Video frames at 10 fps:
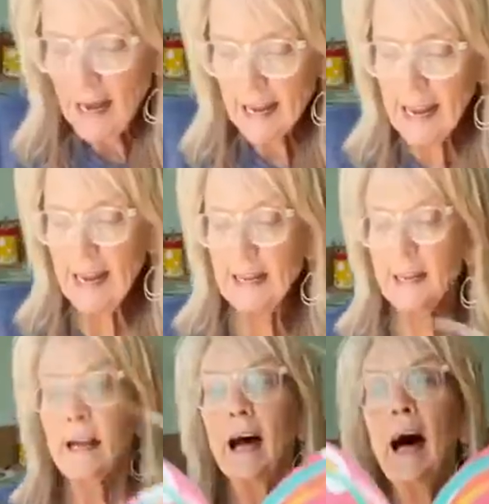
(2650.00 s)

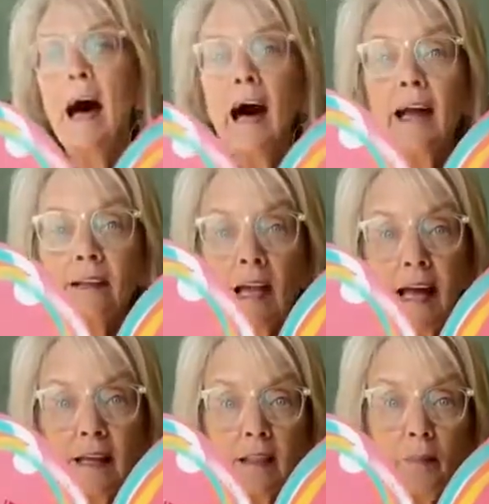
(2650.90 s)
again, I
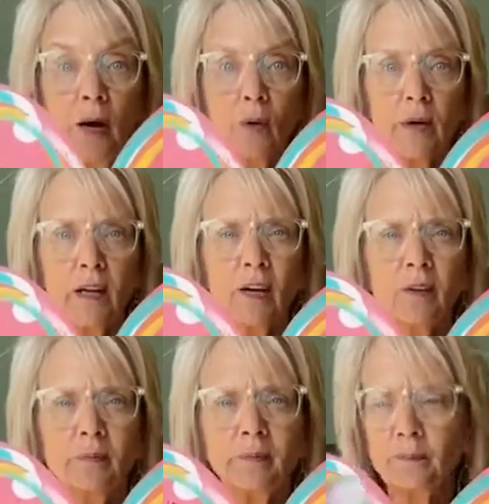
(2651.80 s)
like the bow here,